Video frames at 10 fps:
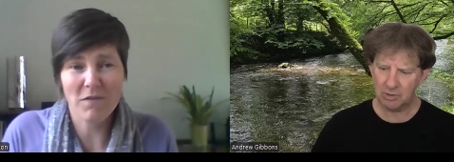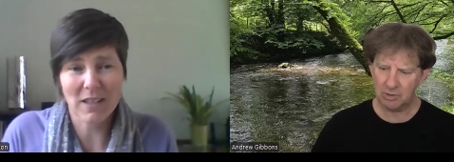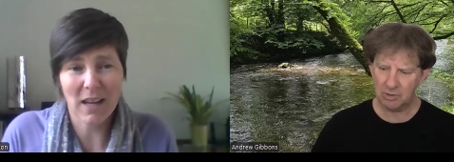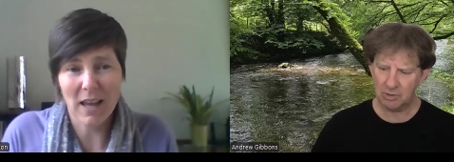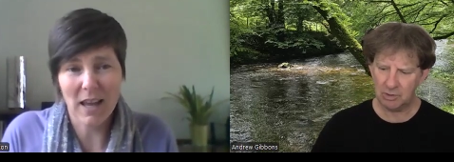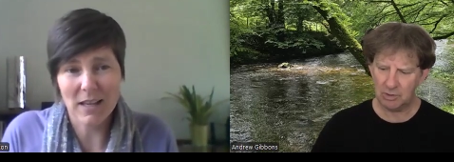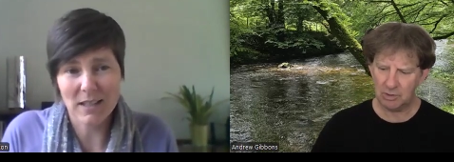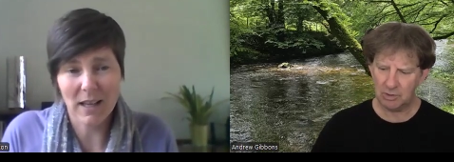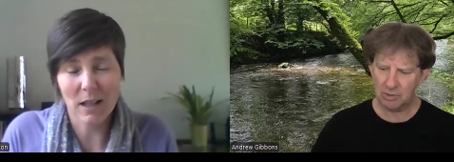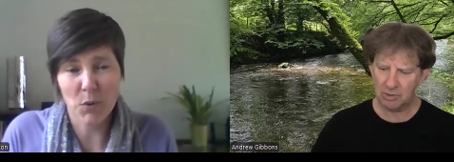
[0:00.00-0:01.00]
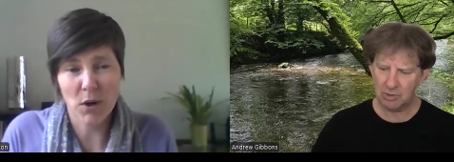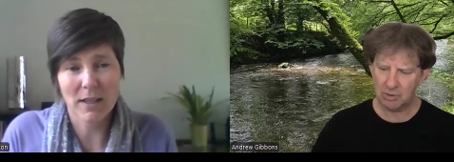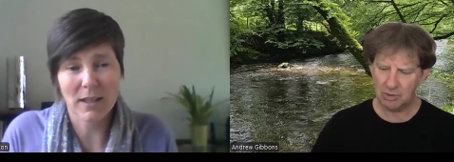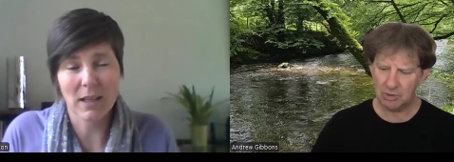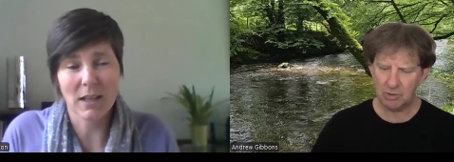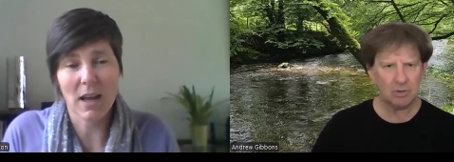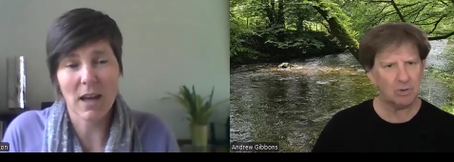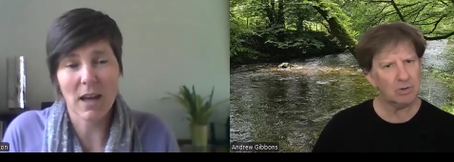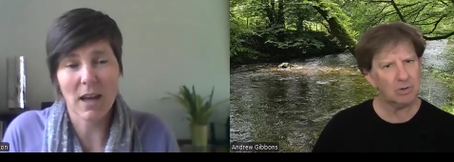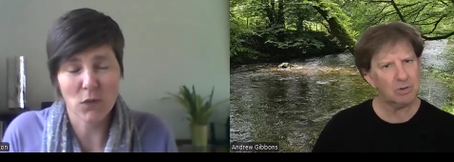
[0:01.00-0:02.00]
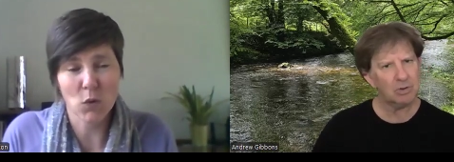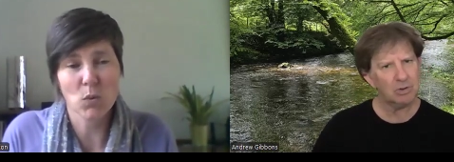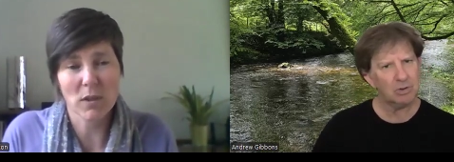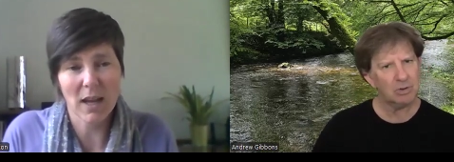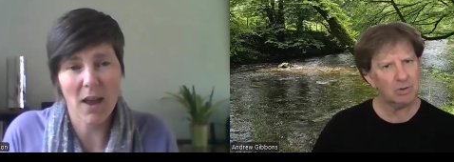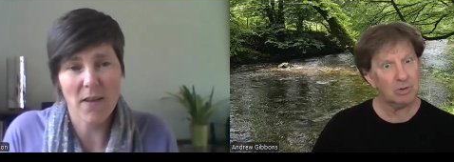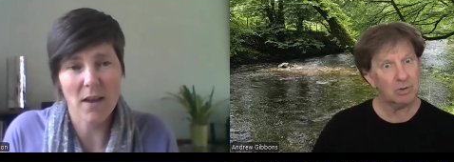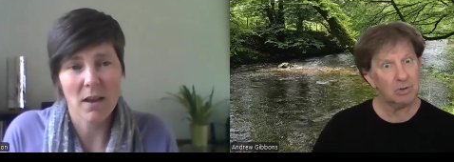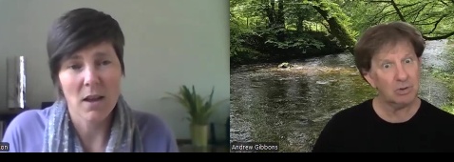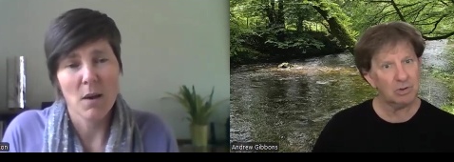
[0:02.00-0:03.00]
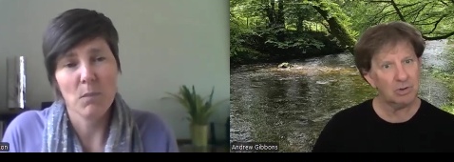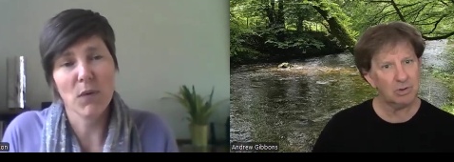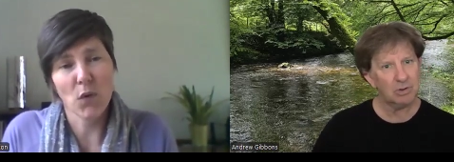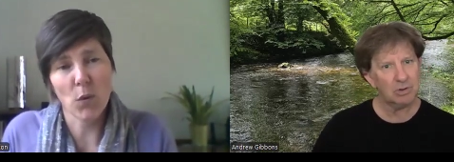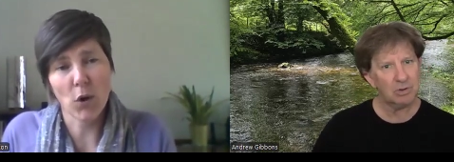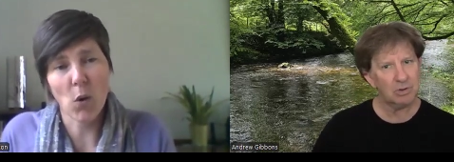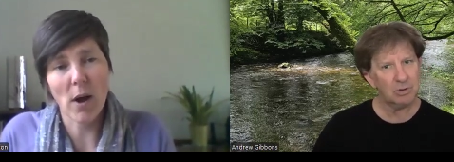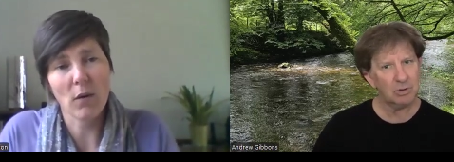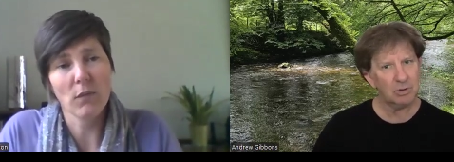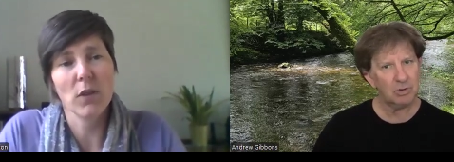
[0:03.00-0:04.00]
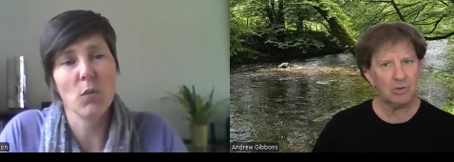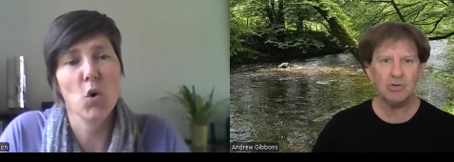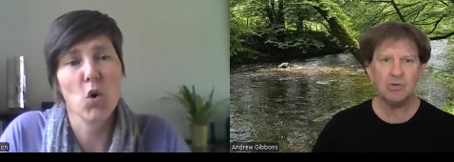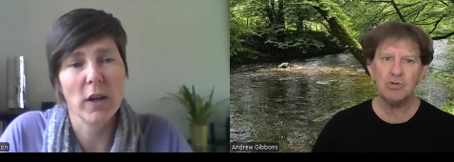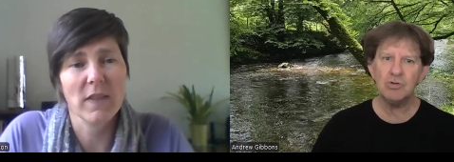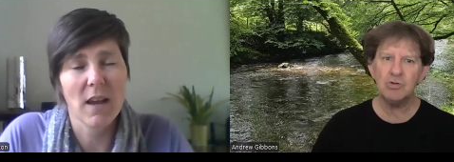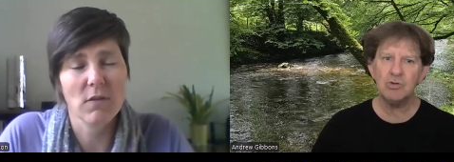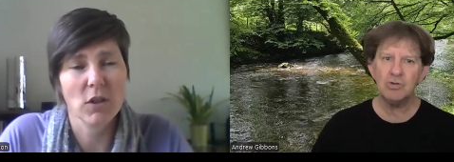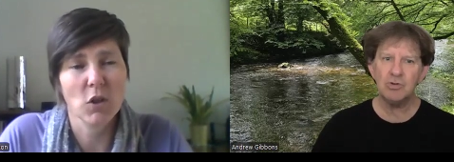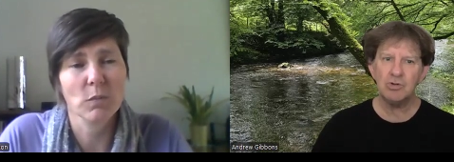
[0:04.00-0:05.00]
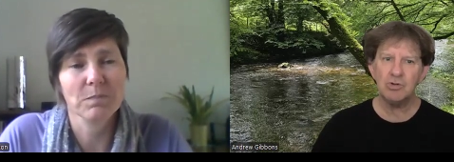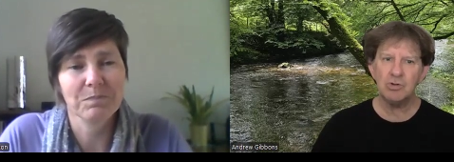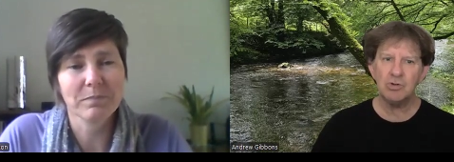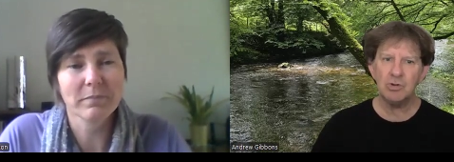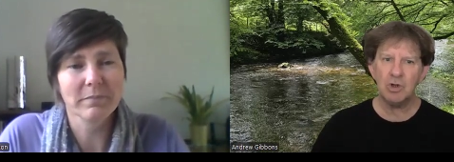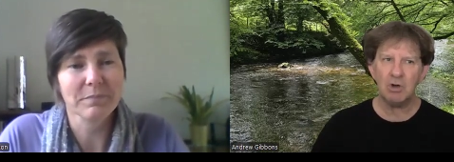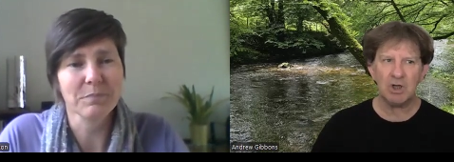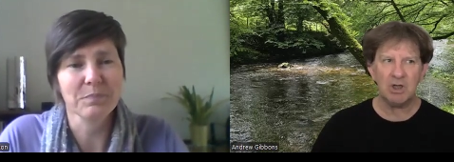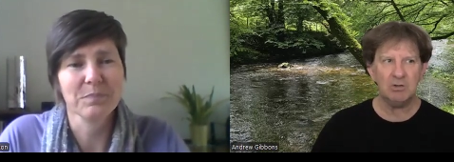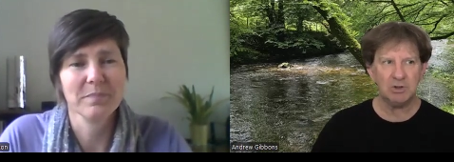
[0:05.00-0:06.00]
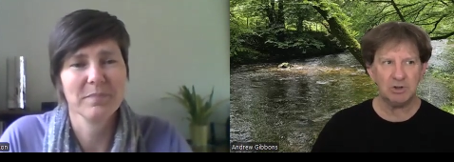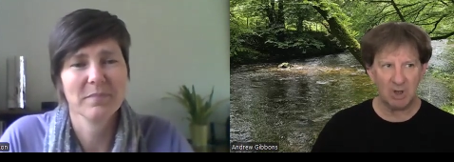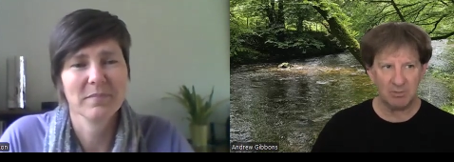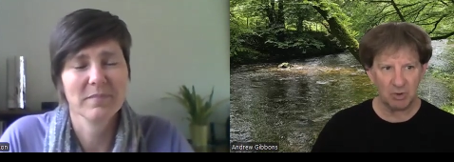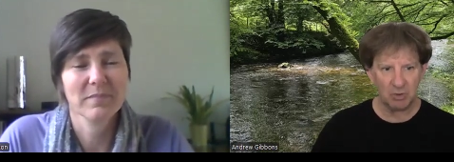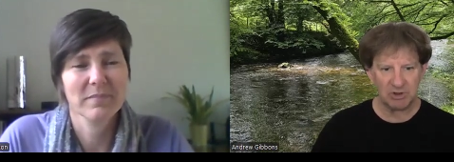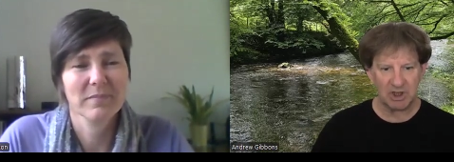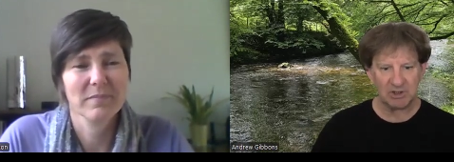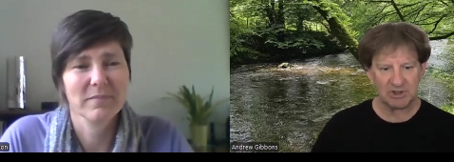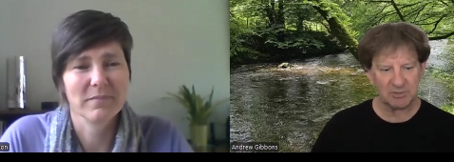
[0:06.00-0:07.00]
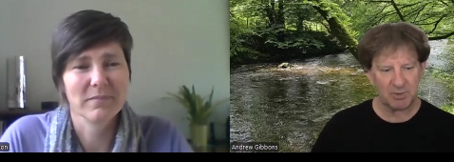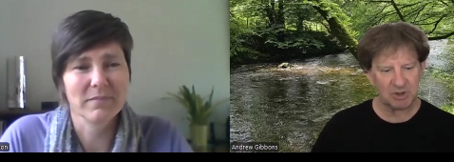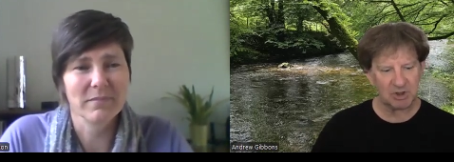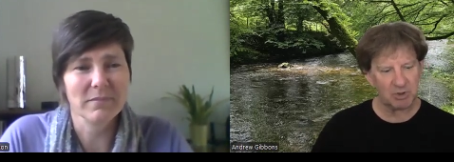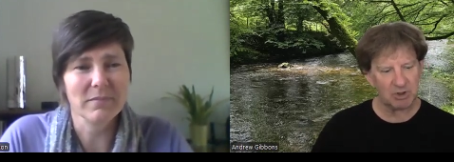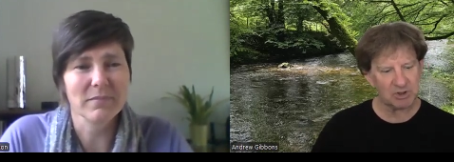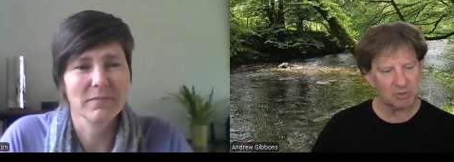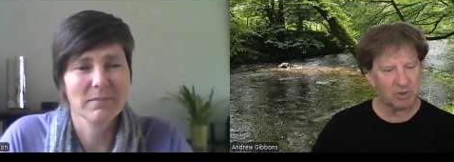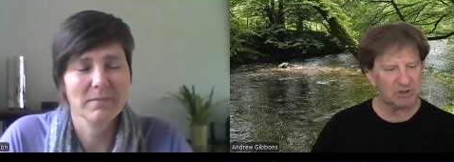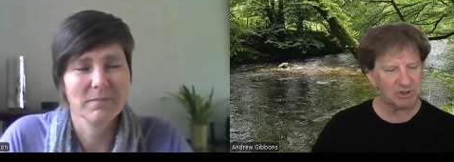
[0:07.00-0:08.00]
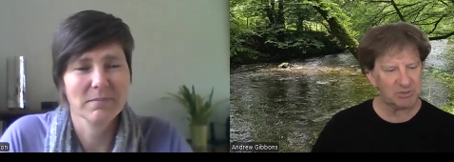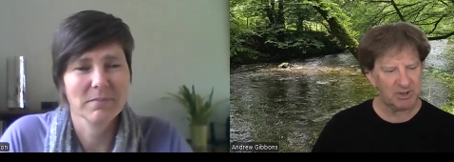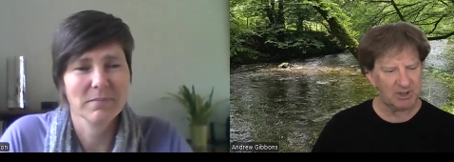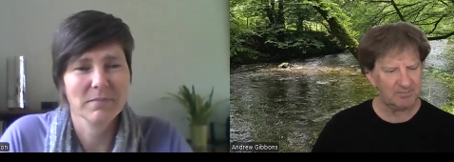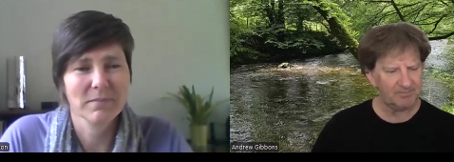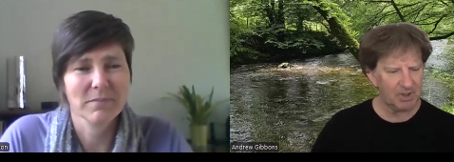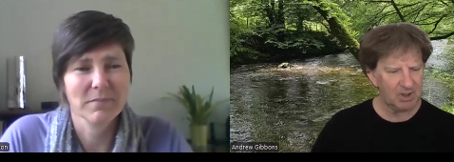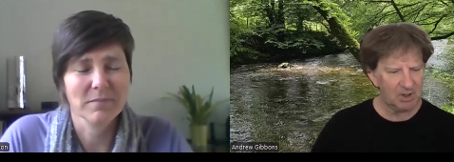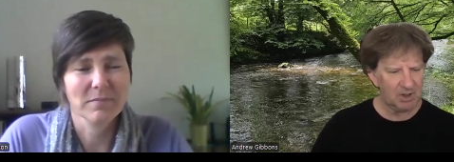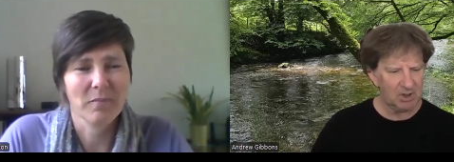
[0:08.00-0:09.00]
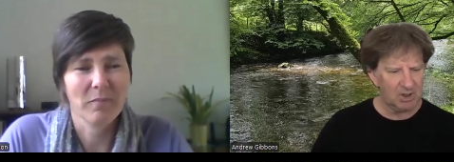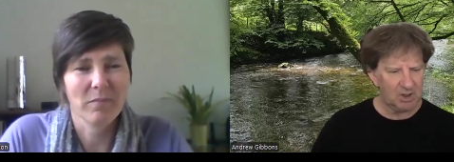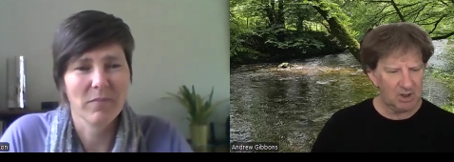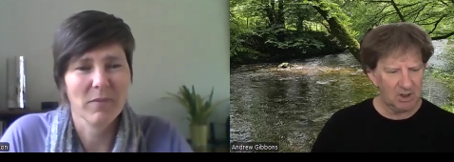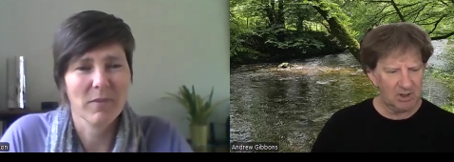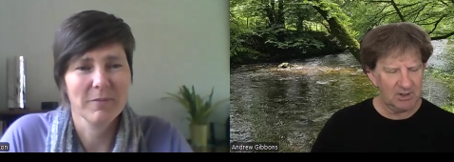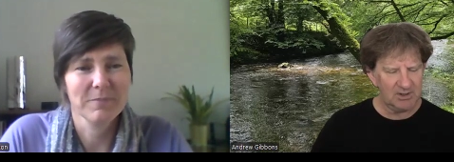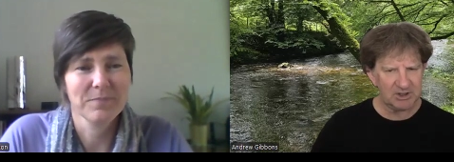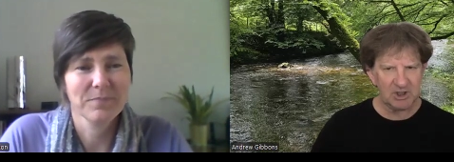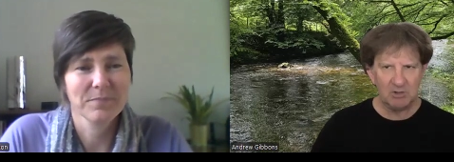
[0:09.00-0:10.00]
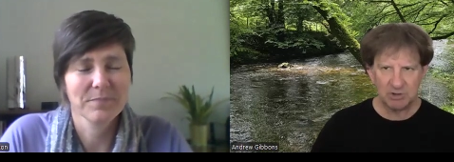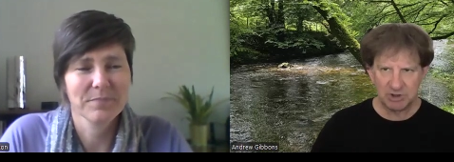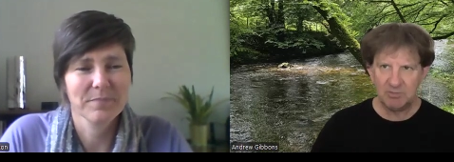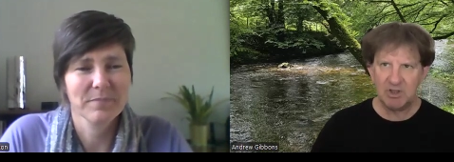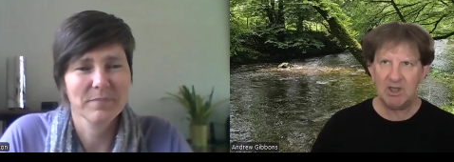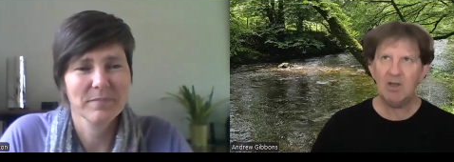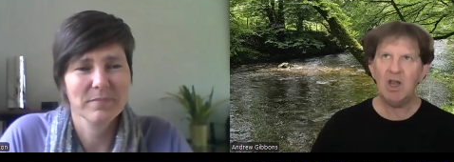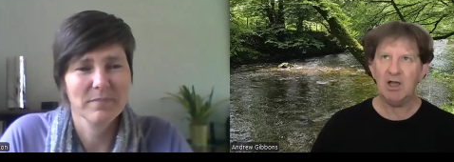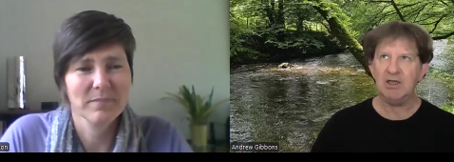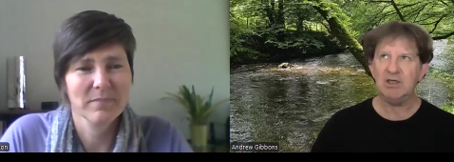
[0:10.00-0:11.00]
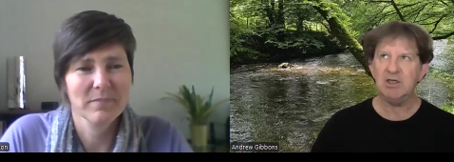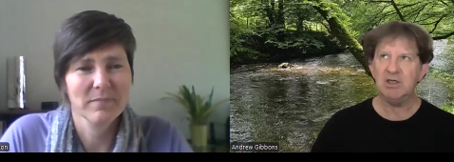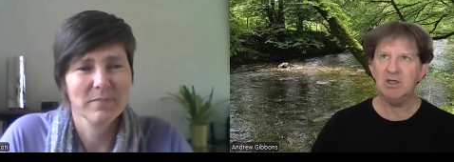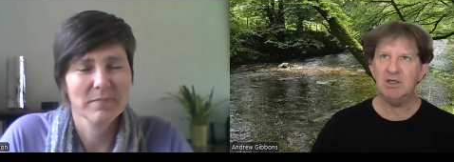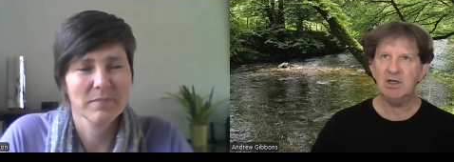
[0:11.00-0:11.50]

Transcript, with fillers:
Speaker 1: of the day is celebrating and having food together before we go out for the walk in the afternoon
Speaker 2: Okay, time's always against us, but I just want to squeeze this one in. This sounds to me like